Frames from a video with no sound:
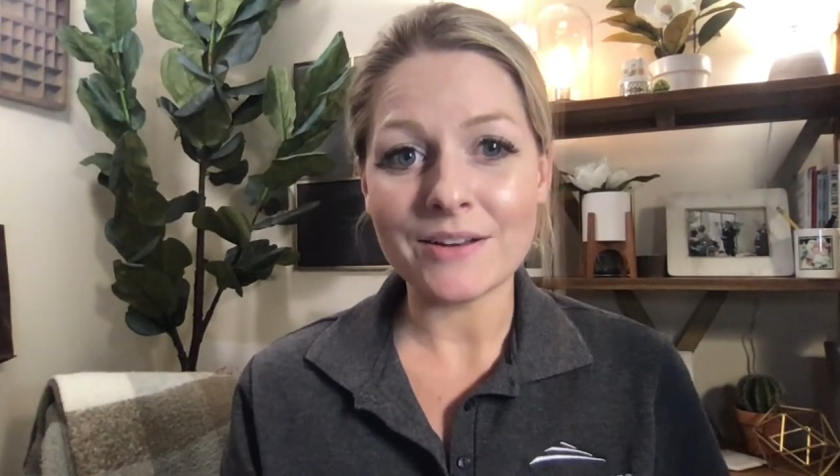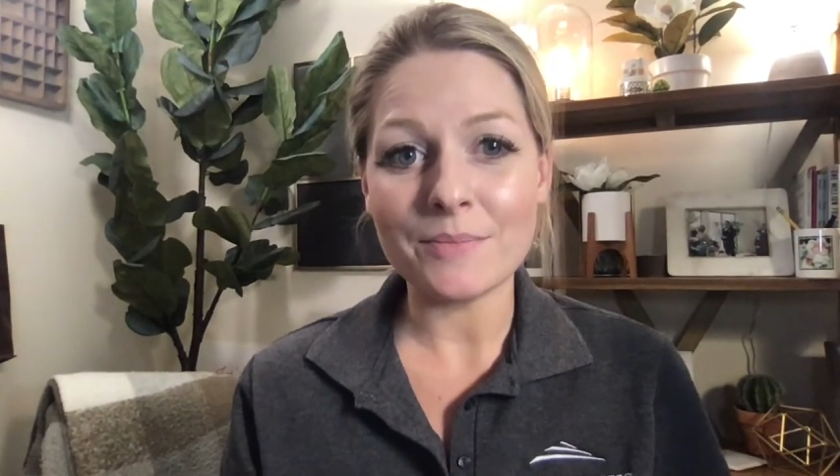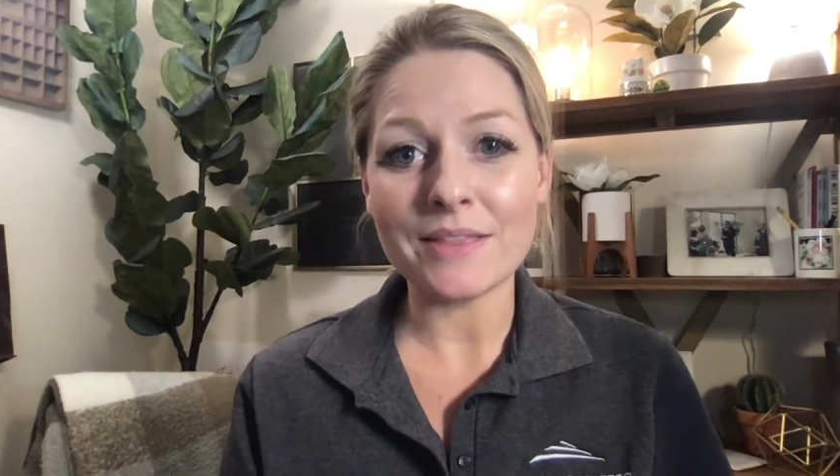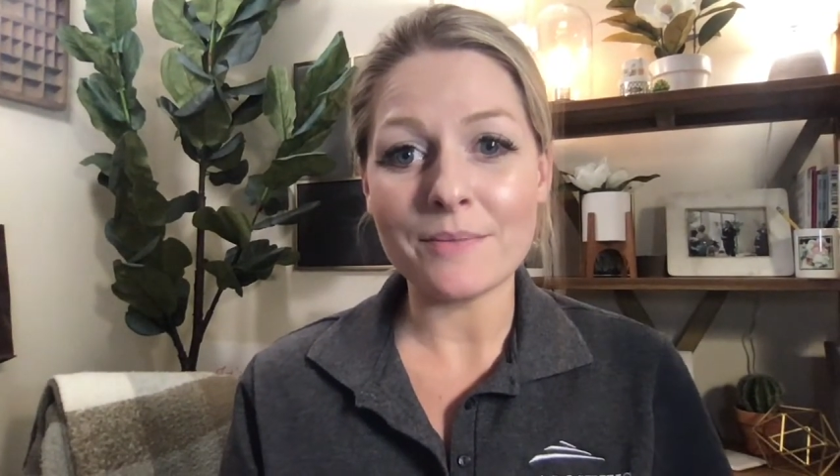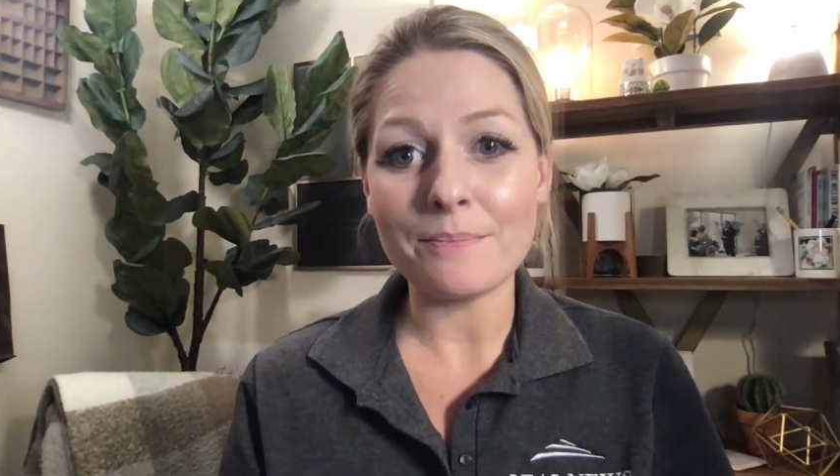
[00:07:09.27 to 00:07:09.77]

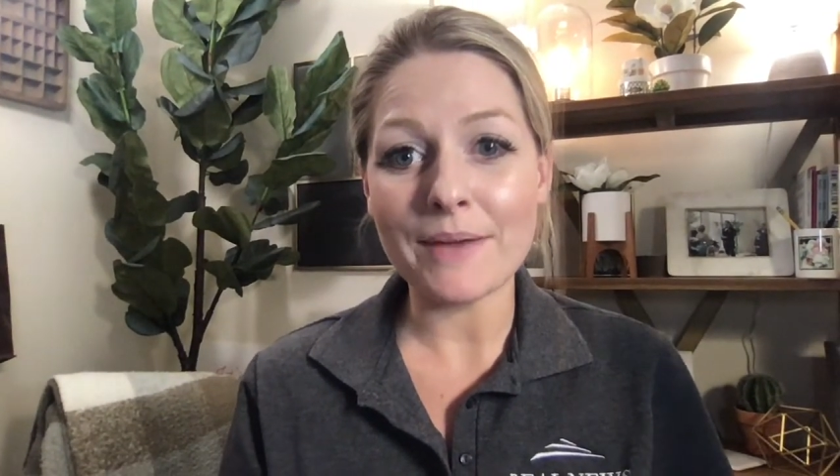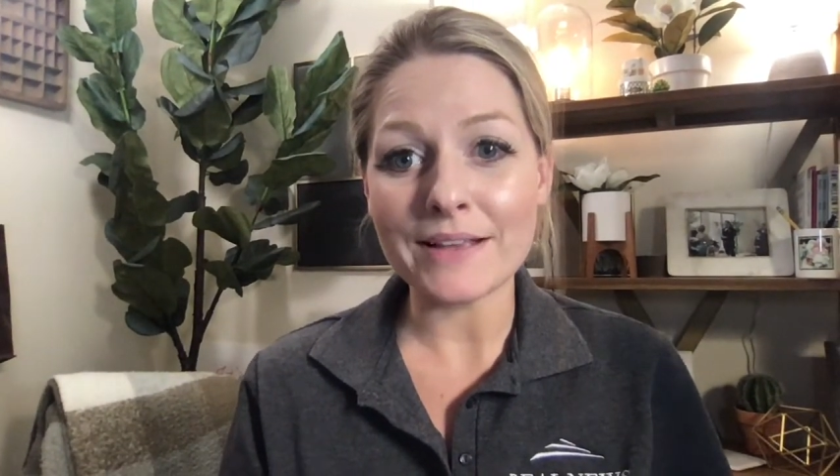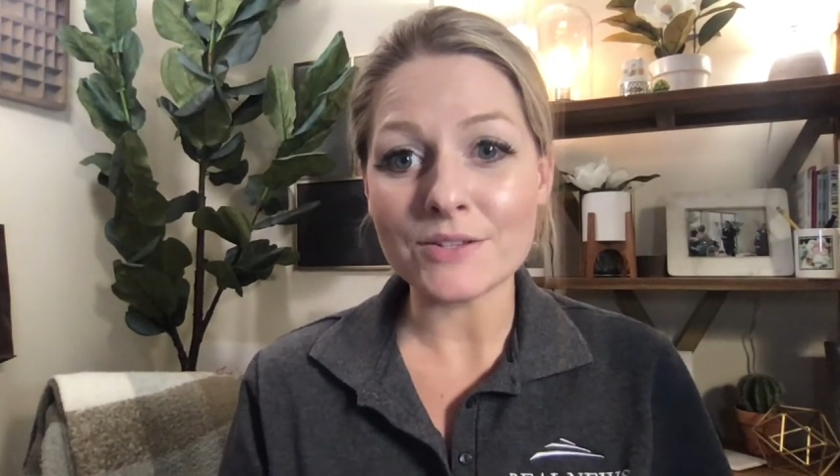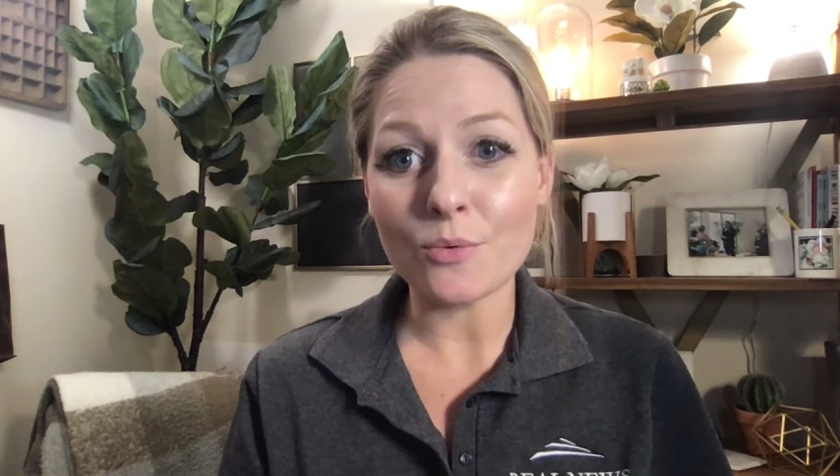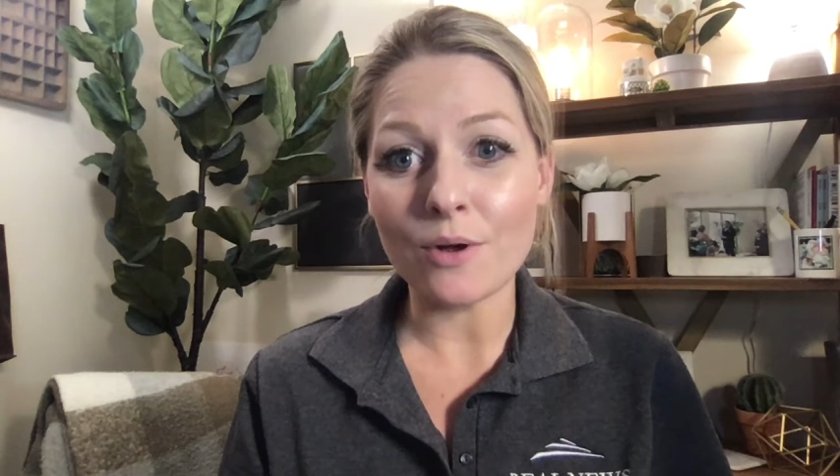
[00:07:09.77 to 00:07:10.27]
be the
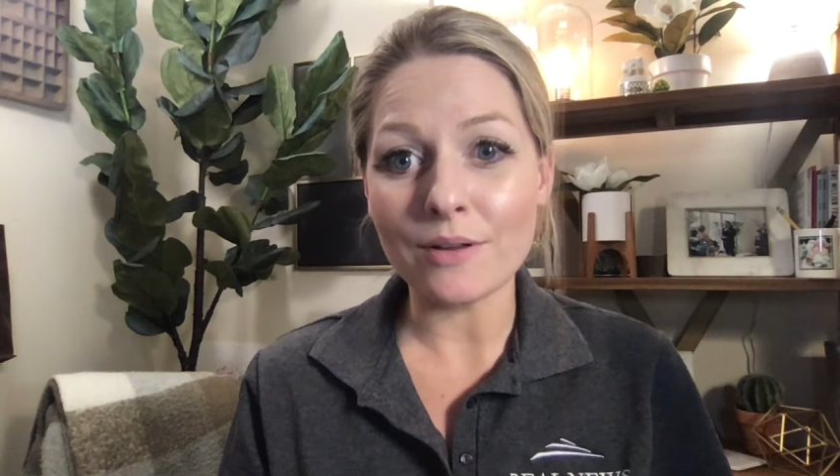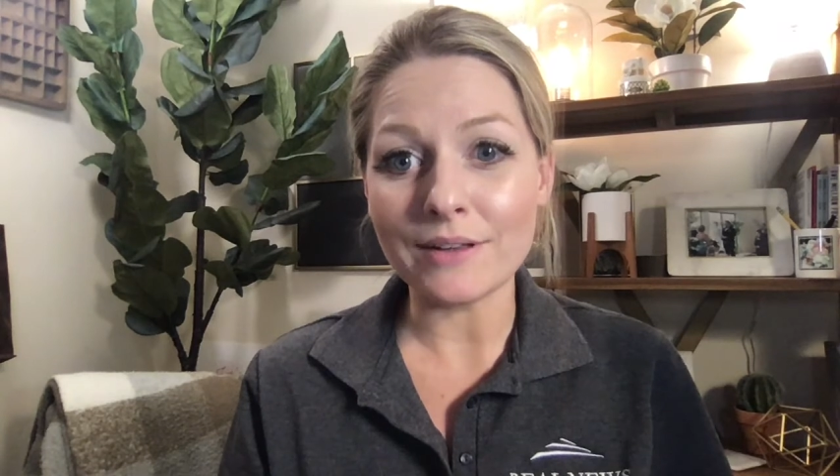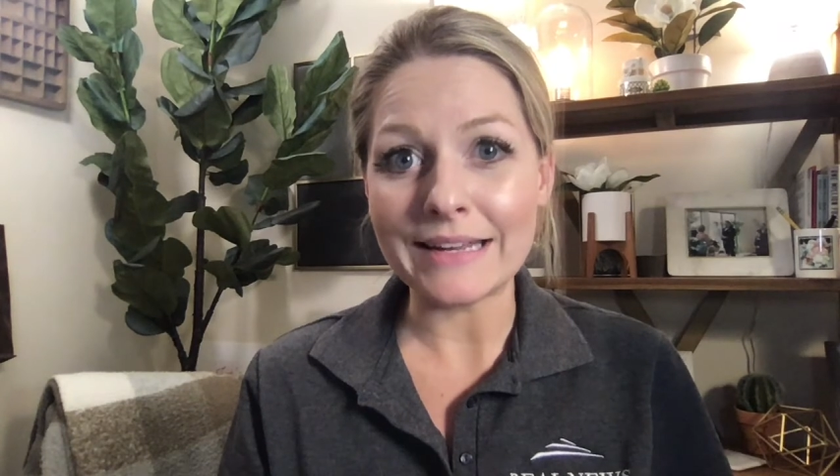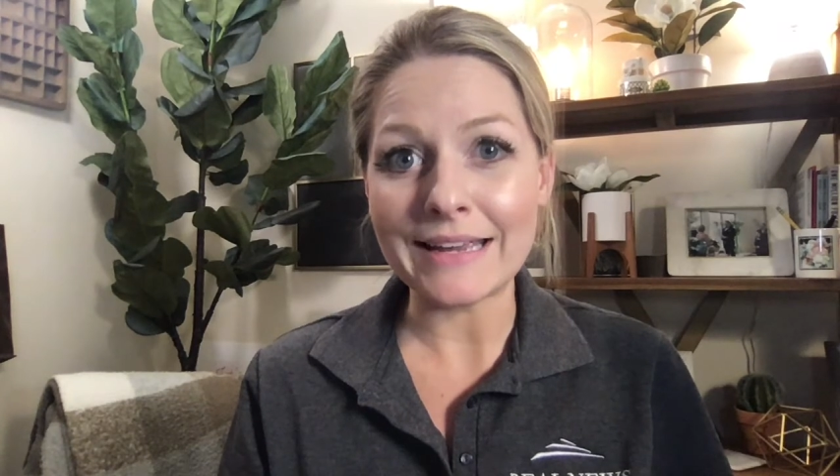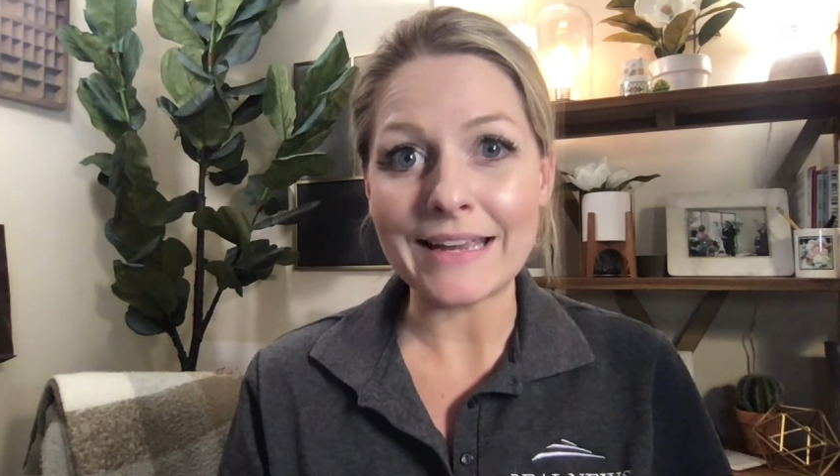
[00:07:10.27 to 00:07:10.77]
best
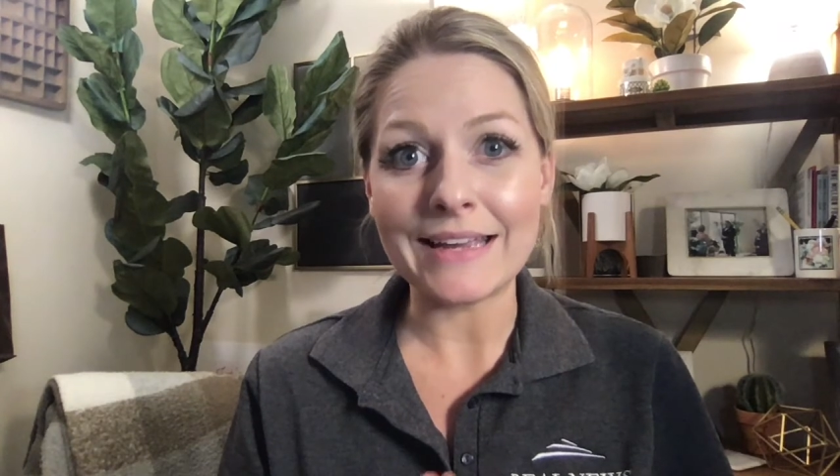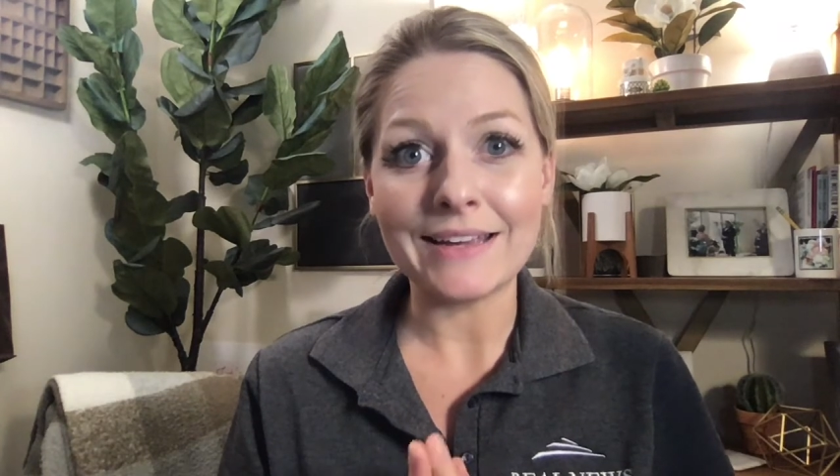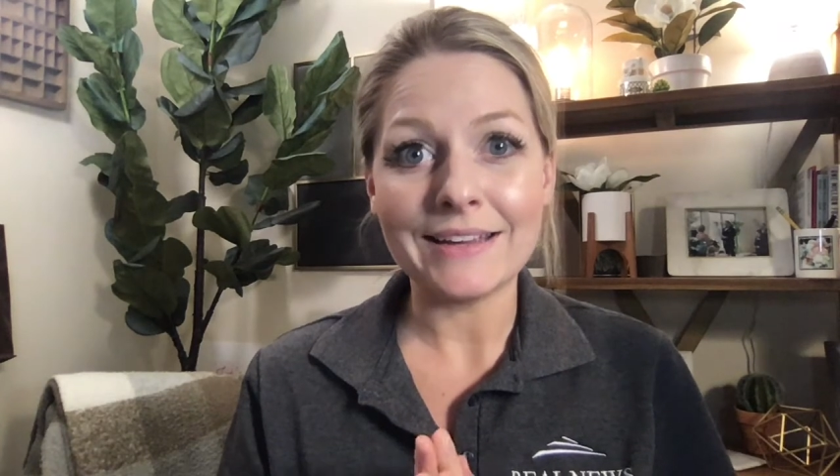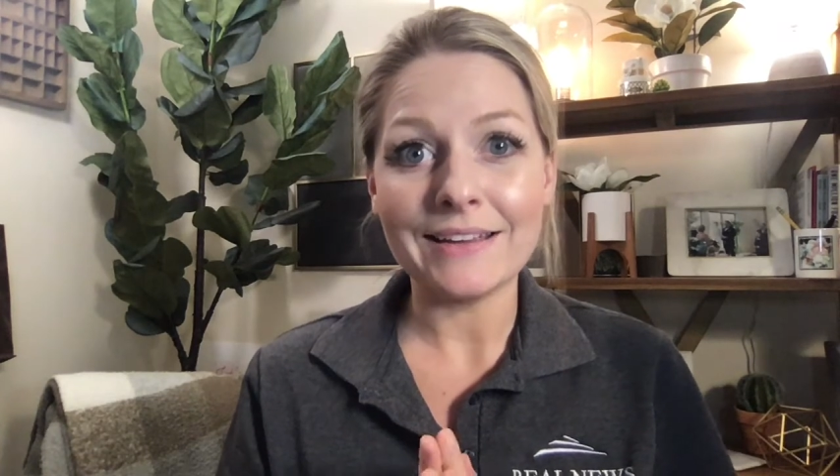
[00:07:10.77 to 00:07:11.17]
quality